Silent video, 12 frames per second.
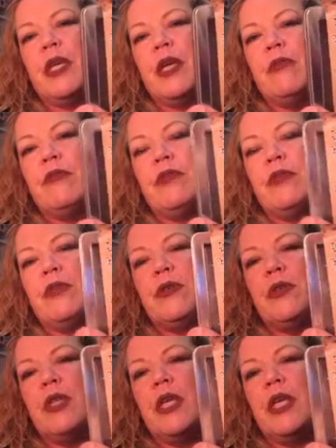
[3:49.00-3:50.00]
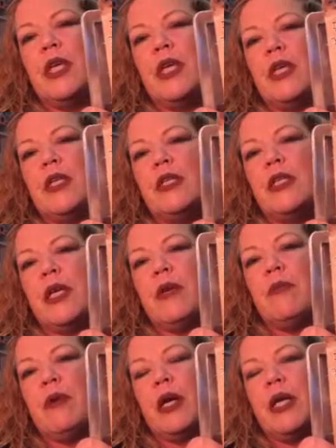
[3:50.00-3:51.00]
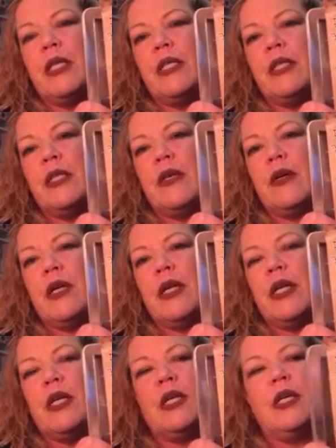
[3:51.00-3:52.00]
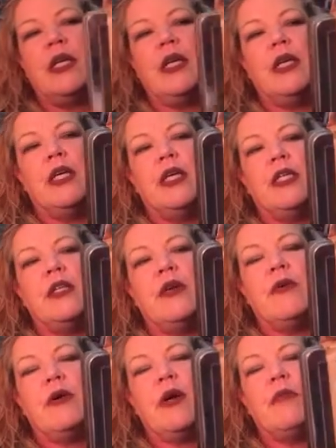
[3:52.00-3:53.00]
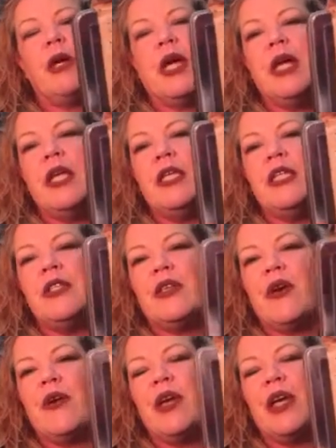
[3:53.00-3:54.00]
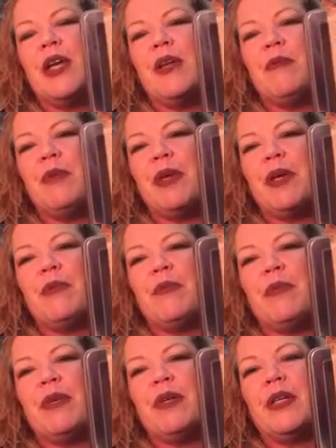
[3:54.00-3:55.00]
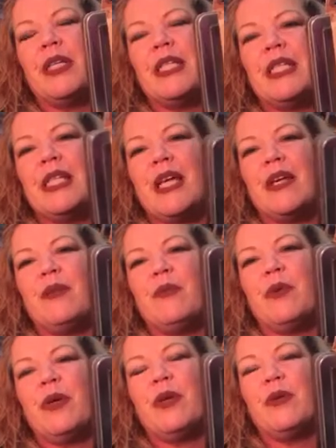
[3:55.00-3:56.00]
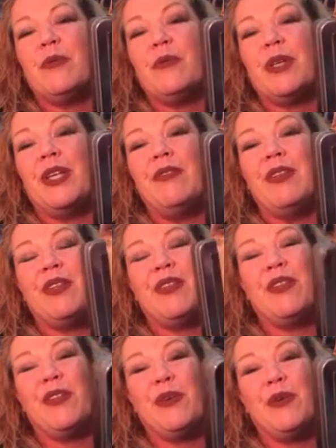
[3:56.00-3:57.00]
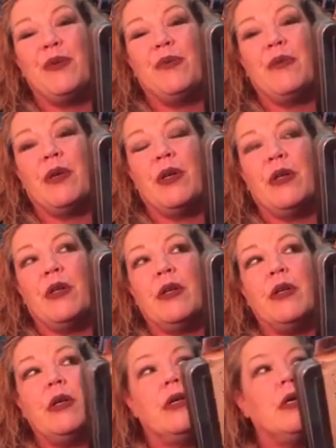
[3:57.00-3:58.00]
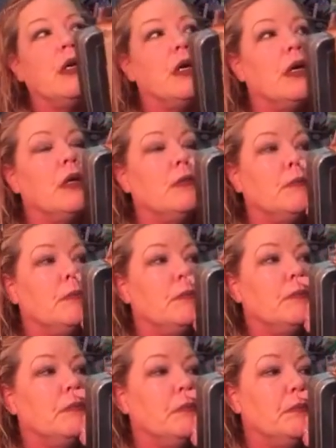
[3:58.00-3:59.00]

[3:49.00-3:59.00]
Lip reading: after the sale price on it. So I'm kind of sorry I didn't pick up a second one or even a third one. Um,